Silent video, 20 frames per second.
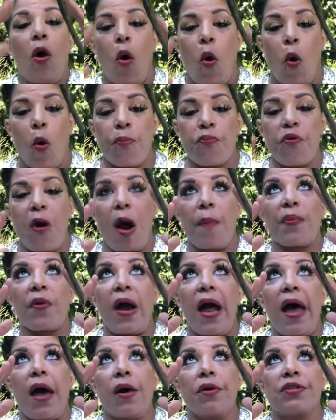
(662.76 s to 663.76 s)
or proper
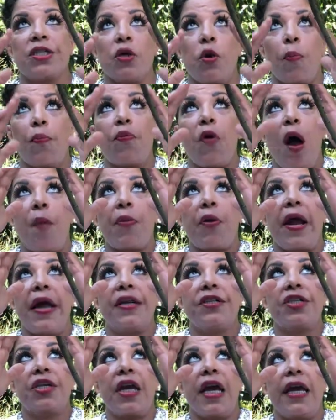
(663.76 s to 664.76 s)
housing or proper
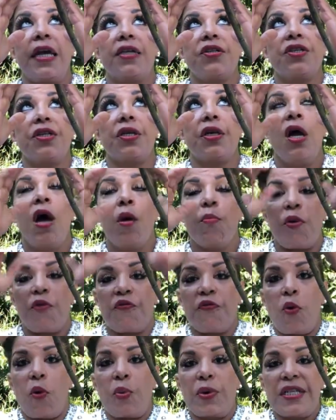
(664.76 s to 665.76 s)
education
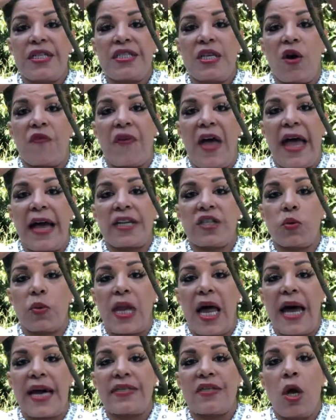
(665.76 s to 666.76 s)
before we
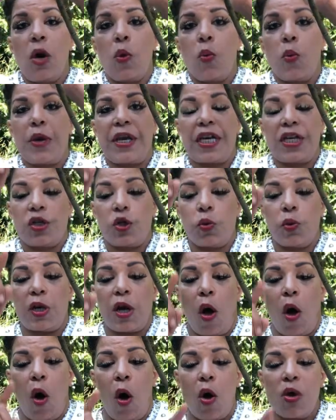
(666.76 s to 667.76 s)
self-actualize. We can do it
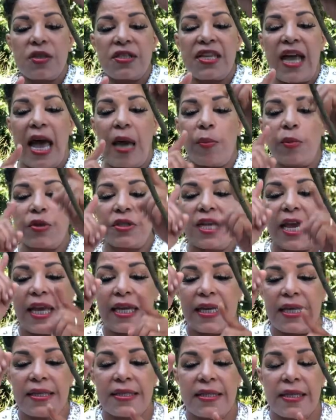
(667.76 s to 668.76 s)
all
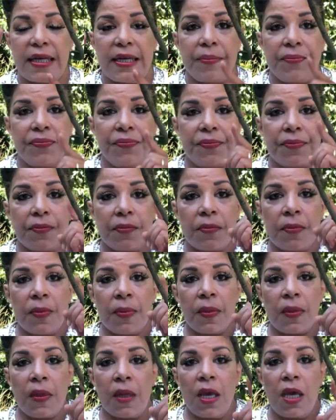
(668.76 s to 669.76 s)
simultaneously.
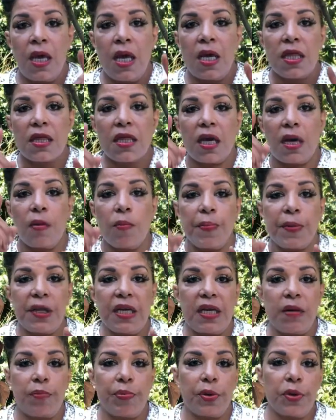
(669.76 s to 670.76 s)
The
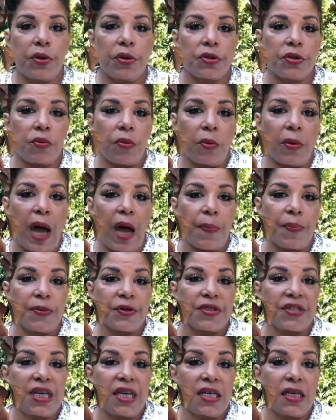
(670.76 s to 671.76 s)
complete books, I
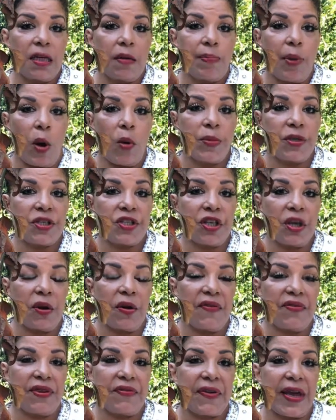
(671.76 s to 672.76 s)
present Bowman's theory
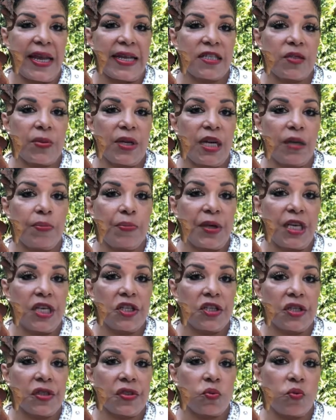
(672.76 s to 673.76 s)
of advancement in
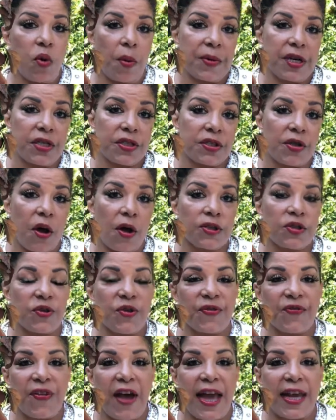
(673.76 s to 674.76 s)
Peaches, Womanist Thoughts on
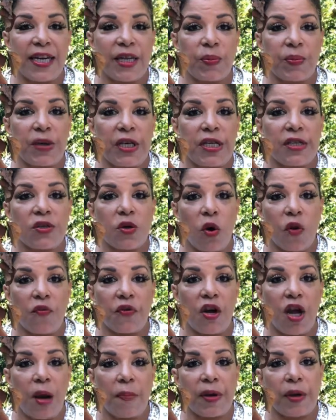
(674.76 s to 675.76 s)
Finding Peace,
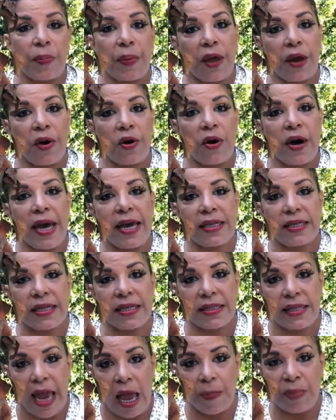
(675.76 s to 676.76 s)
Overcoming Peril, and
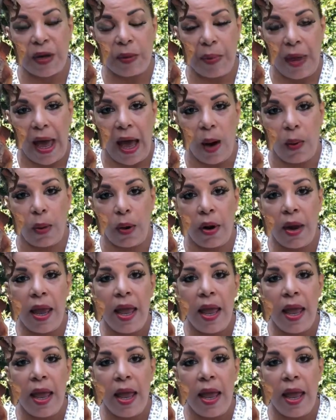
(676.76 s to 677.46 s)
Tapping Power.